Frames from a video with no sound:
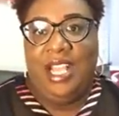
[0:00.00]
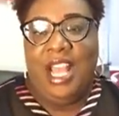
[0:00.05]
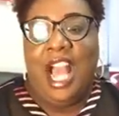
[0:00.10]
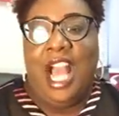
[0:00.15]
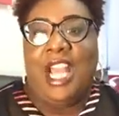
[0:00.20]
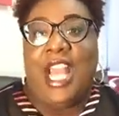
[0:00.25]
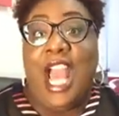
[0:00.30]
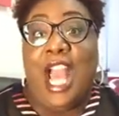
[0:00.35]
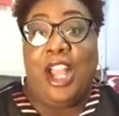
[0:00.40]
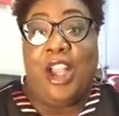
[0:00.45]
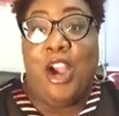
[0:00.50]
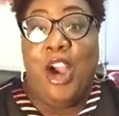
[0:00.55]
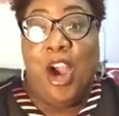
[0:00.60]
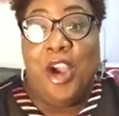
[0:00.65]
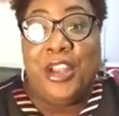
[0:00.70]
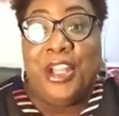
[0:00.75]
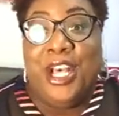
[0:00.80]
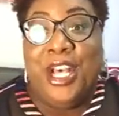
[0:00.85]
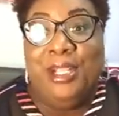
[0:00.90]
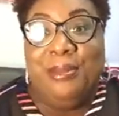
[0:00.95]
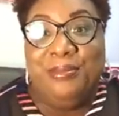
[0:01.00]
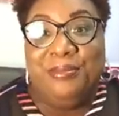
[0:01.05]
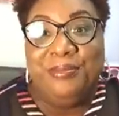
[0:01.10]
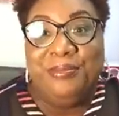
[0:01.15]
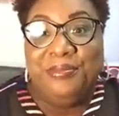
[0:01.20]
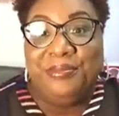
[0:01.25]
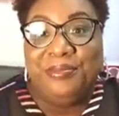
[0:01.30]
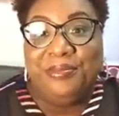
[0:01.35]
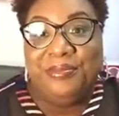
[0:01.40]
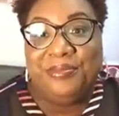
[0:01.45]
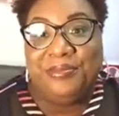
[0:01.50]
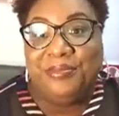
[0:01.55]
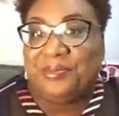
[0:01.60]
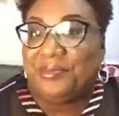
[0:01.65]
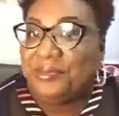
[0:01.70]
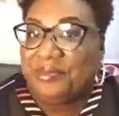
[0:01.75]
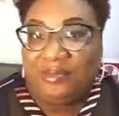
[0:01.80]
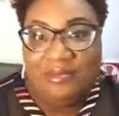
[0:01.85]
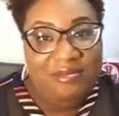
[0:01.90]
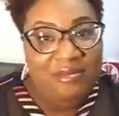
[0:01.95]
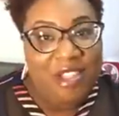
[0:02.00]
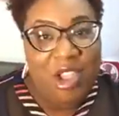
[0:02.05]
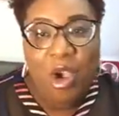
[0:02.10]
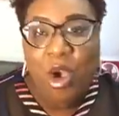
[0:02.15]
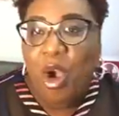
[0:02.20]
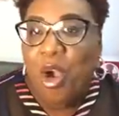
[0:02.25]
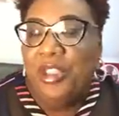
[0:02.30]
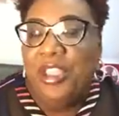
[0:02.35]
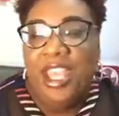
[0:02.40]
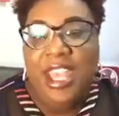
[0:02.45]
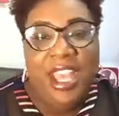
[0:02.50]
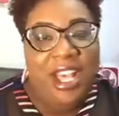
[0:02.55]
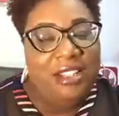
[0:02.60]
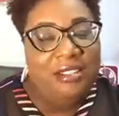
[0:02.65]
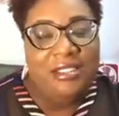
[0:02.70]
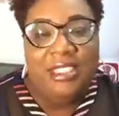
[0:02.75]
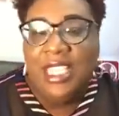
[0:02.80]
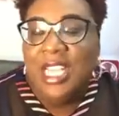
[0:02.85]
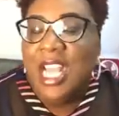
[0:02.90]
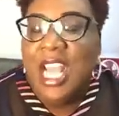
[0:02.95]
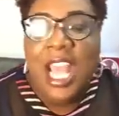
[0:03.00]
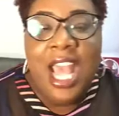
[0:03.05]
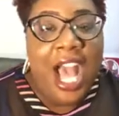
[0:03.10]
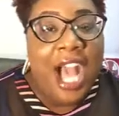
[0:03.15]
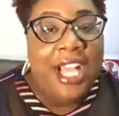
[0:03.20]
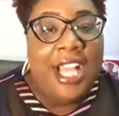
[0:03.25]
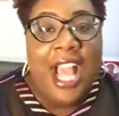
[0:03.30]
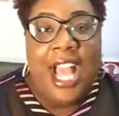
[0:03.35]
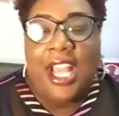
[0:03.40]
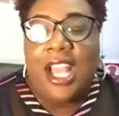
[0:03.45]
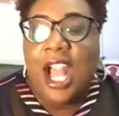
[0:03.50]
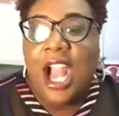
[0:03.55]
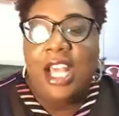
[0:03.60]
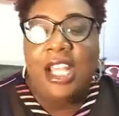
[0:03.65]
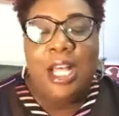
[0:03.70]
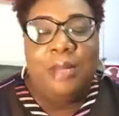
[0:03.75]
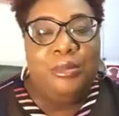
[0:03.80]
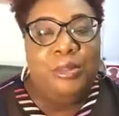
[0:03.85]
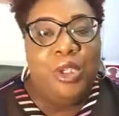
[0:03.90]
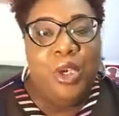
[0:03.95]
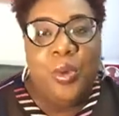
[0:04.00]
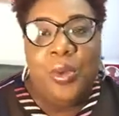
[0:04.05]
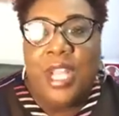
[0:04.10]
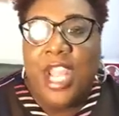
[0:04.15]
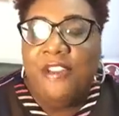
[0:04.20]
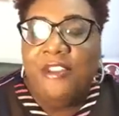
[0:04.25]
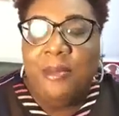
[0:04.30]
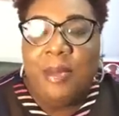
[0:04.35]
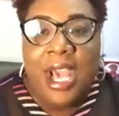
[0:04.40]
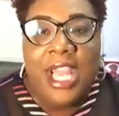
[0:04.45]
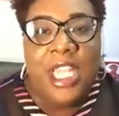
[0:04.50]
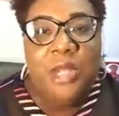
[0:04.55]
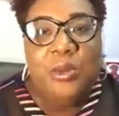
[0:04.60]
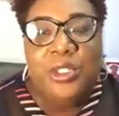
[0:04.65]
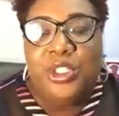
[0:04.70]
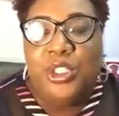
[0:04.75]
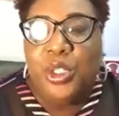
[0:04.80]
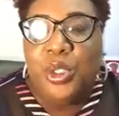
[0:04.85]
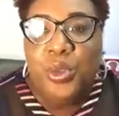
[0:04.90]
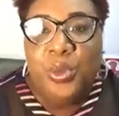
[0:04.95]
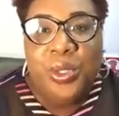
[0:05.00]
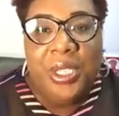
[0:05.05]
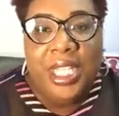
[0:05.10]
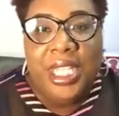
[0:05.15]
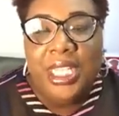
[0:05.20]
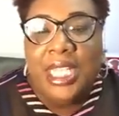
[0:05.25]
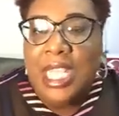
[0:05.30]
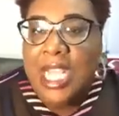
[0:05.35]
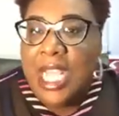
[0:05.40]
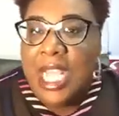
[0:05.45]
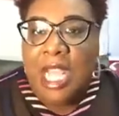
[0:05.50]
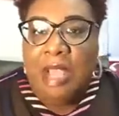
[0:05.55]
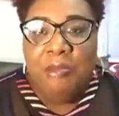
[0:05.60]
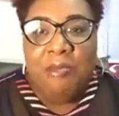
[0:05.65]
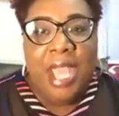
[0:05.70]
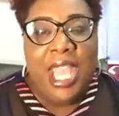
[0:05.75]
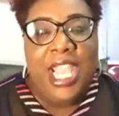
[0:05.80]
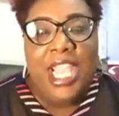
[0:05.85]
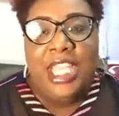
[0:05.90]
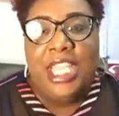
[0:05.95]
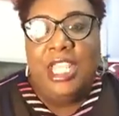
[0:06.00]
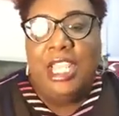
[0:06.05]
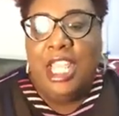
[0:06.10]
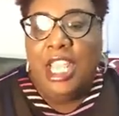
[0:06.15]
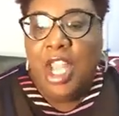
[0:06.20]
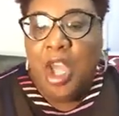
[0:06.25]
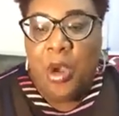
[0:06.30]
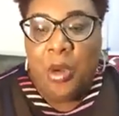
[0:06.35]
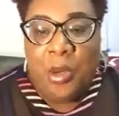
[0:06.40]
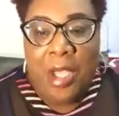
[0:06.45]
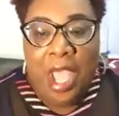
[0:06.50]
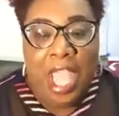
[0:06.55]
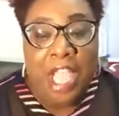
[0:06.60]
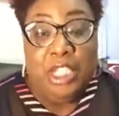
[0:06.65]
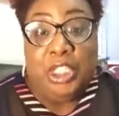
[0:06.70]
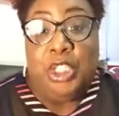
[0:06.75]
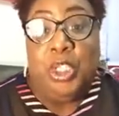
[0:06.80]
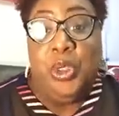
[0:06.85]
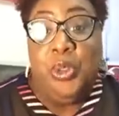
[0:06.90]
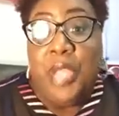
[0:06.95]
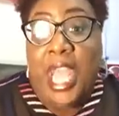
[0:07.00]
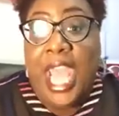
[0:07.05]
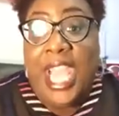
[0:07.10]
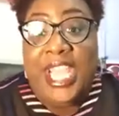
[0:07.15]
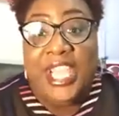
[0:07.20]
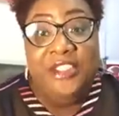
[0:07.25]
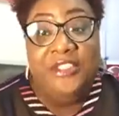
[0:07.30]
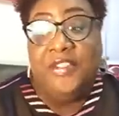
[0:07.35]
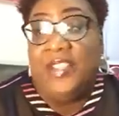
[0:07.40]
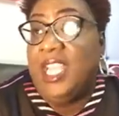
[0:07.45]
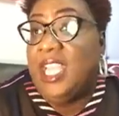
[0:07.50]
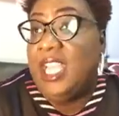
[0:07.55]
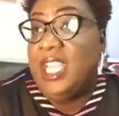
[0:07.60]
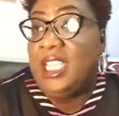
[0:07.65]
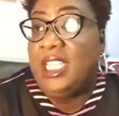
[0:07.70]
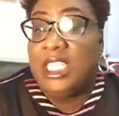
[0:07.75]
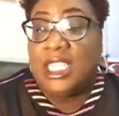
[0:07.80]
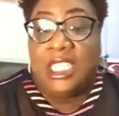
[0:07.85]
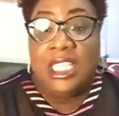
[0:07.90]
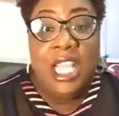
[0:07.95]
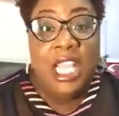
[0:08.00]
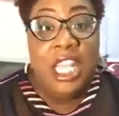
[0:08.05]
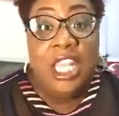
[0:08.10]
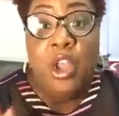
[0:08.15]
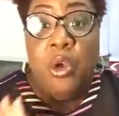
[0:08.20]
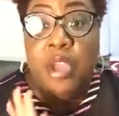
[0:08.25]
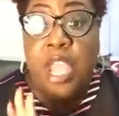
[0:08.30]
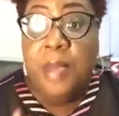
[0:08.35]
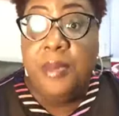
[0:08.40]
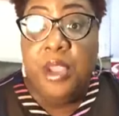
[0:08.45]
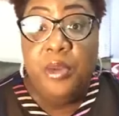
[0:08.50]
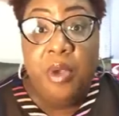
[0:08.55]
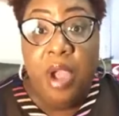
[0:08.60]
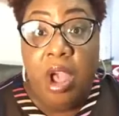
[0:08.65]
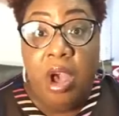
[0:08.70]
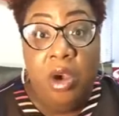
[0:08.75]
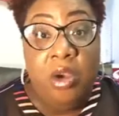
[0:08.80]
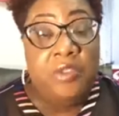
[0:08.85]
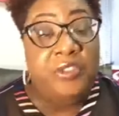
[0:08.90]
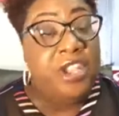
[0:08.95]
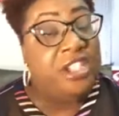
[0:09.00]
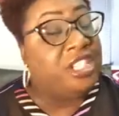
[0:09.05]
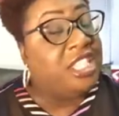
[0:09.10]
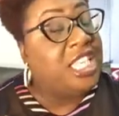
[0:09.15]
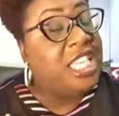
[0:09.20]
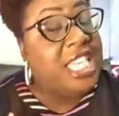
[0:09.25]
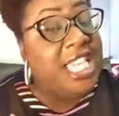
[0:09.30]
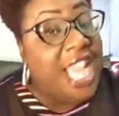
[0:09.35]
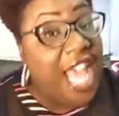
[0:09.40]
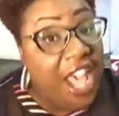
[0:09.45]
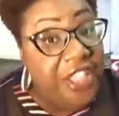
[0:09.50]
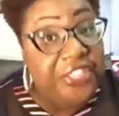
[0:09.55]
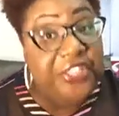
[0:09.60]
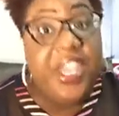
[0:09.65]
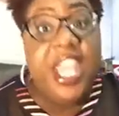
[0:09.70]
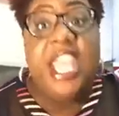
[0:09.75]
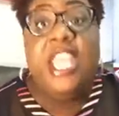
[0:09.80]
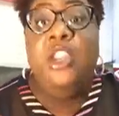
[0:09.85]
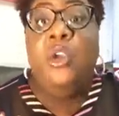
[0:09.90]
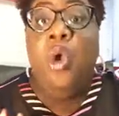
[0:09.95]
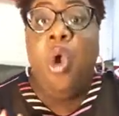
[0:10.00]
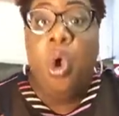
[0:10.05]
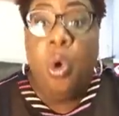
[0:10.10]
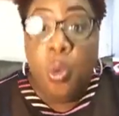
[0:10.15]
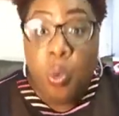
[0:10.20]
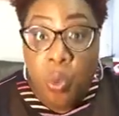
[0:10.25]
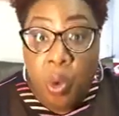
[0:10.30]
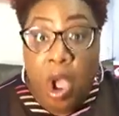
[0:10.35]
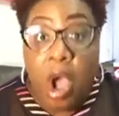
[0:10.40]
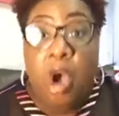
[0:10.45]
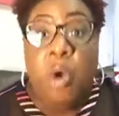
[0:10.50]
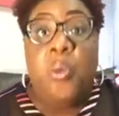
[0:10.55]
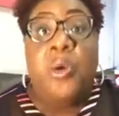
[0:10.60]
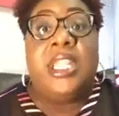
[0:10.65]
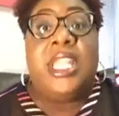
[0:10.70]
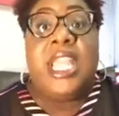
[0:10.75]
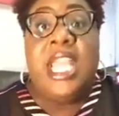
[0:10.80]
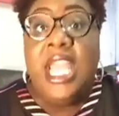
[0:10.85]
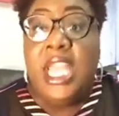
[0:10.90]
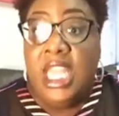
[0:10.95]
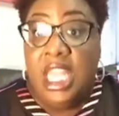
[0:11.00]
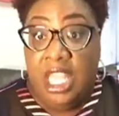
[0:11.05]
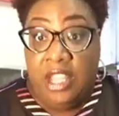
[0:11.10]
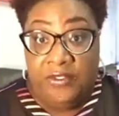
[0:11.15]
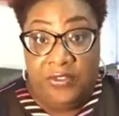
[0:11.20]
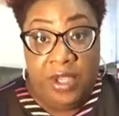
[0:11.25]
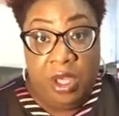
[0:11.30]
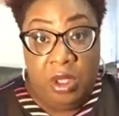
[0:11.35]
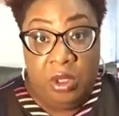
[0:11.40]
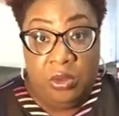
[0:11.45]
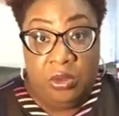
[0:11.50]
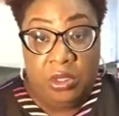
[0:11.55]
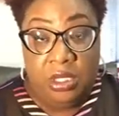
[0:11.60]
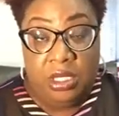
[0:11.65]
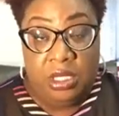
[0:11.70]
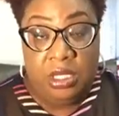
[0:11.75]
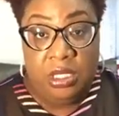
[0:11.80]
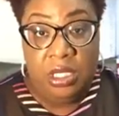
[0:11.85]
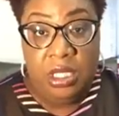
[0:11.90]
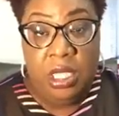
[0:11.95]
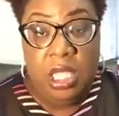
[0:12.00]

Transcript: I got caught up. Oh yeah. I got caught up doing what everybody was doing, making it, 2-day events. Don't get me wrong. There's nothing wrong with any of those.